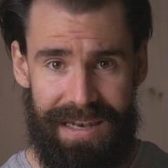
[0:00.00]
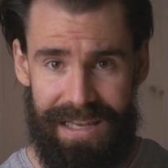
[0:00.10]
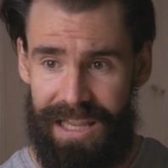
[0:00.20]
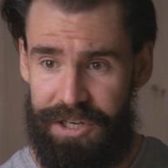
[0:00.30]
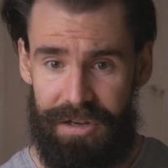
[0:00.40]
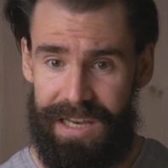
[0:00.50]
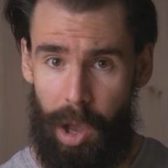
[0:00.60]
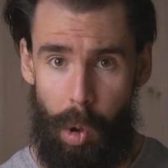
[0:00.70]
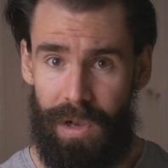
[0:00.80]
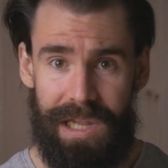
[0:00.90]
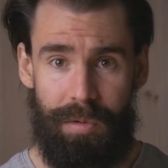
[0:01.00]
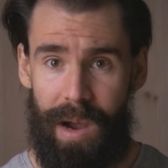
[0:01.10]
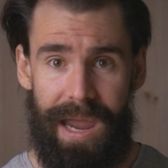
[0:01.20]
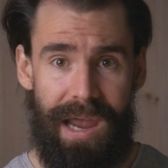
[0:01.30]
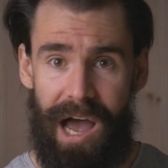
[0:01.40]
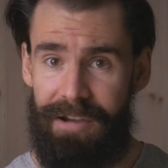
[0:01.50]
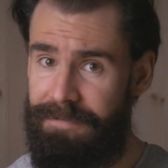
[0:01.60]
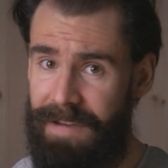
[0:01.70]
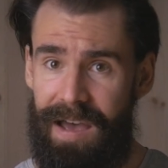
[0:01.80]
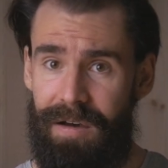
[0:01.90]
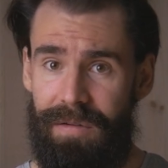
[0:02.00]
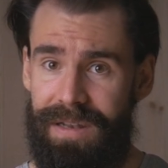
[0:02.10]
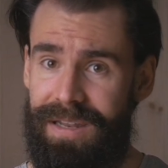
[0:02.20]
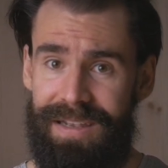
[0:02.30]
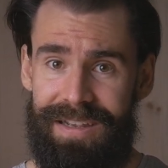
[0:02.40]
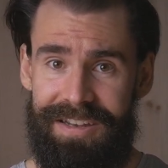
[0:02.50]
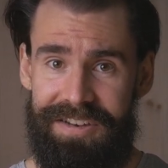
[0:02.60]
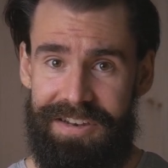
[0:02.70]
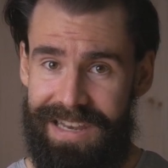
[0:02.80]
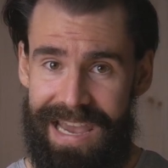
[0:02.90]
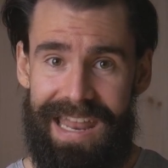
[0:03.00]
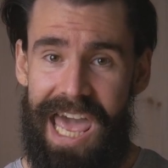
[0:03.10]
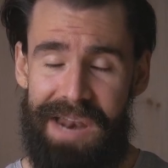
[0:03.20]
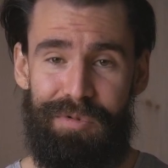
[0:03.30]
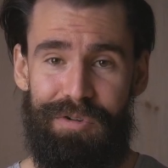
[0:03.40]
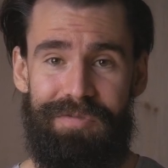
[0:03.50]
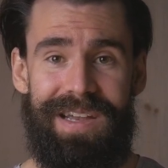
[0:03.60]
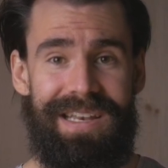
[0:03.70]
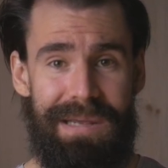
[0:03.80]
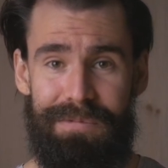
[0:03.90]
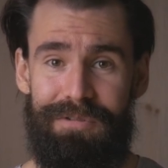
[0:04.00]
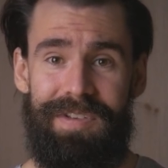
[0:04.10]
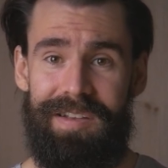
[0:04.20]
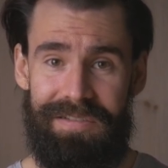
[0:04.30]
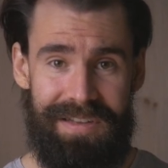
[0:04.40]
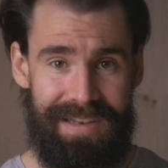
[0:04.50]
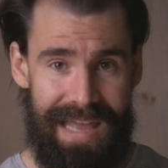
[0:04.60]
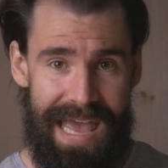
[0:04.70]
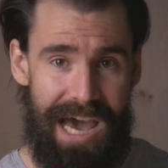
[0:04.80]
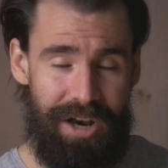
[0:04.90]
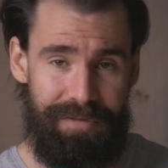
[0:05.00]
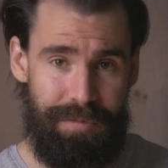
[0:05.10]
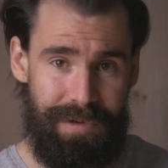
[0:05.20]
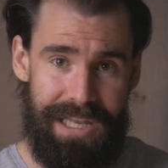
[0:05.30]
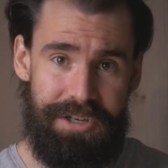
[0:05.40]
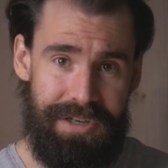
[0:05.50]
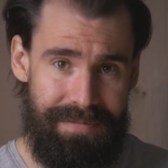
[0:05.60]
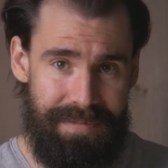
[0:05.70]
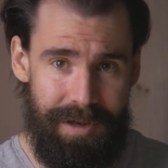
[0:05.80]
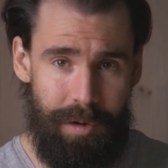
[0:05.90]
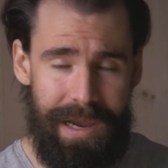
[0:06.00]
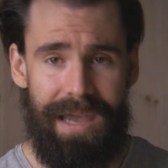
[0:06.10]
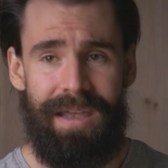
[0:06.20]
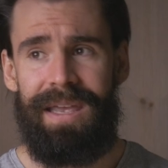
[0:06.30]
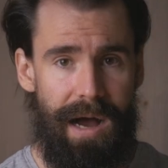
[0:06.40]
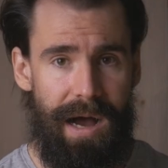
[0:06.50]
This is just the only way I've found to get anamorphic depth of field out of Unreal Engine, okay?